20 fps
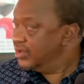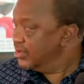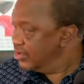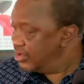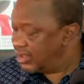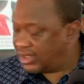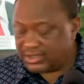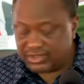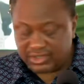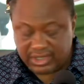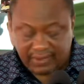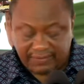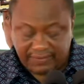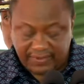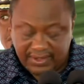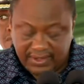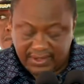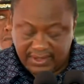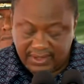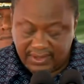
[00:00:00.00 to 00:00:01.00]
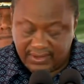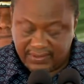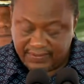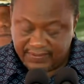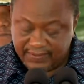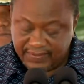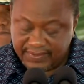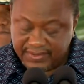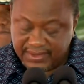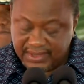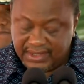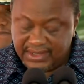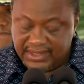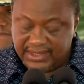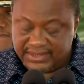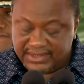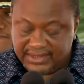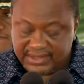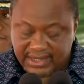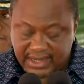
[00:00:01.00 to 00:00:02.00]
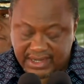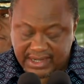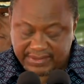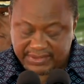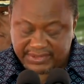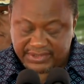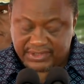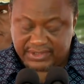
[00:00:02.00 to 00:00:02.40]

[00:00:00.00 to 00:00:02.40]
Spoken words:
drug trafficking, illicit arms